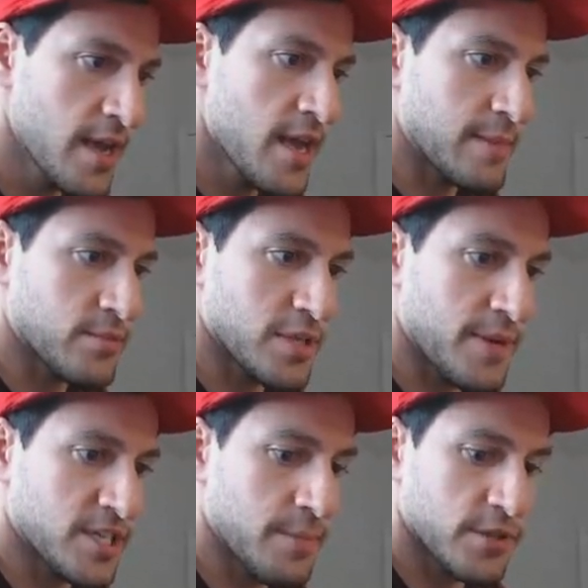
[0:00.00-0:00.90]
Comes with a
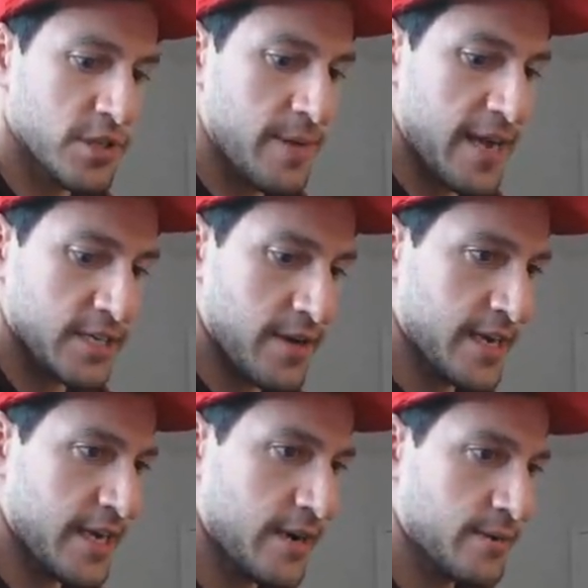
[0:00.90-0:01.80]
bunch of booster packs right
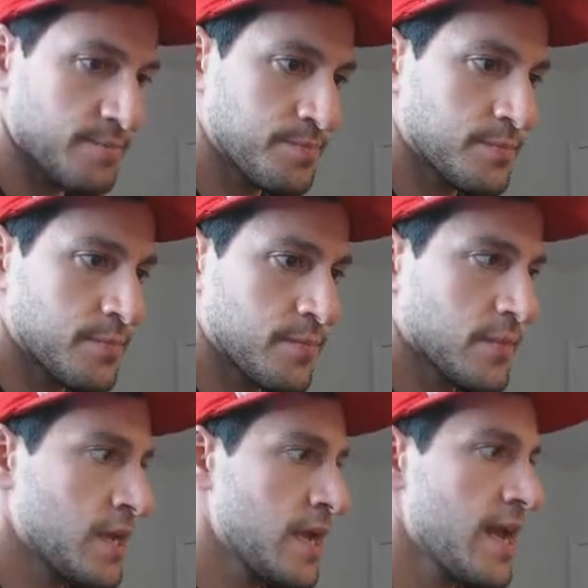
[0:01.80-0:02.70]
here,
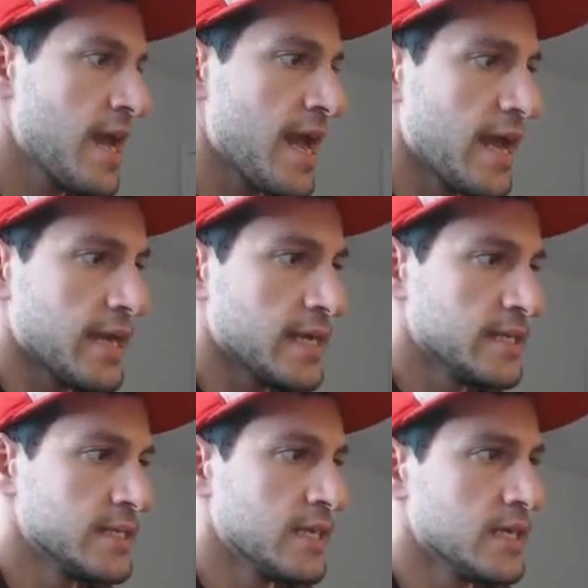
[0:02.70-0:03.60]

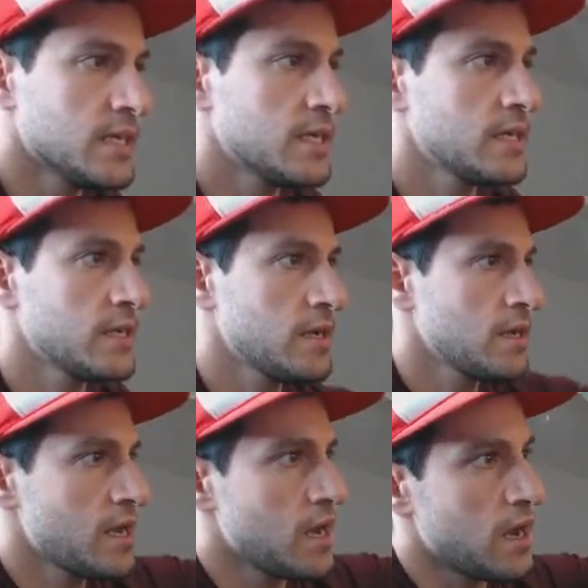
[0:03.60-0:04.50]
and
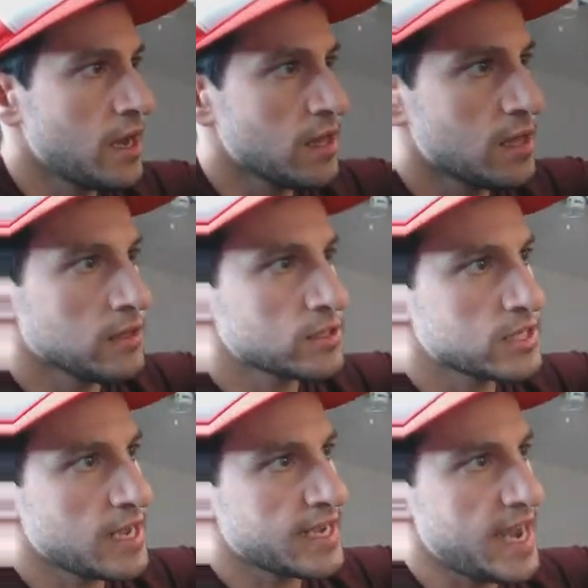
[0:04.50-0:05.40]
Uh,
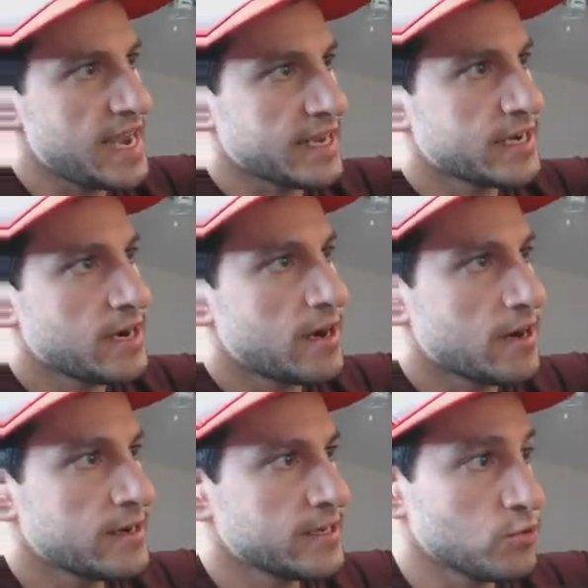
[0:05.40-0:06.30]
looks like a
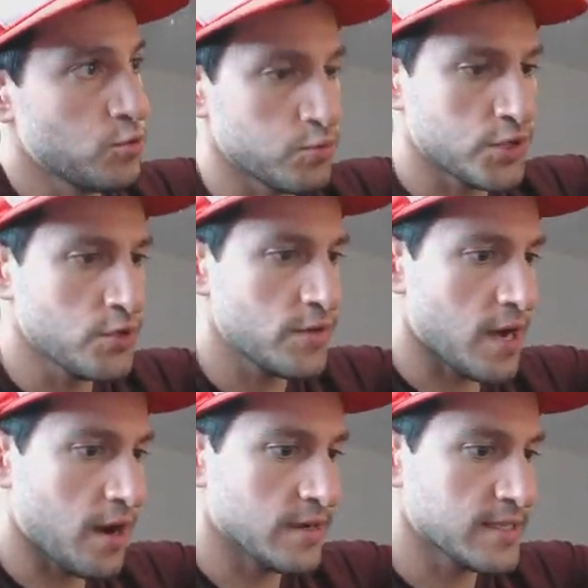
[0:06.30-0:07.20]
card. Ooh, two
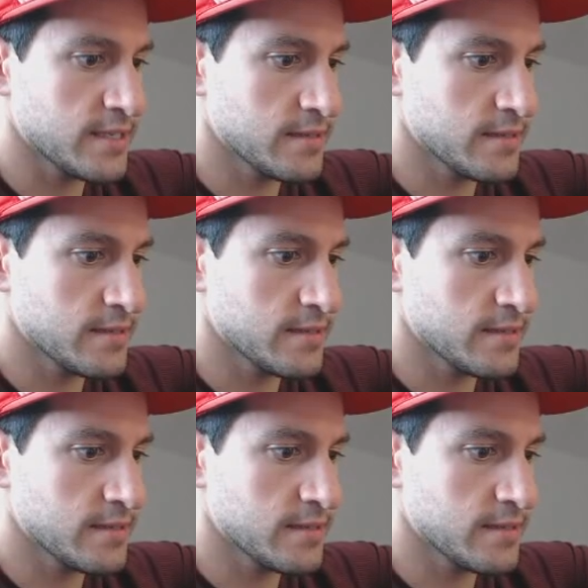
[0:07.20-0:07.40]
cards.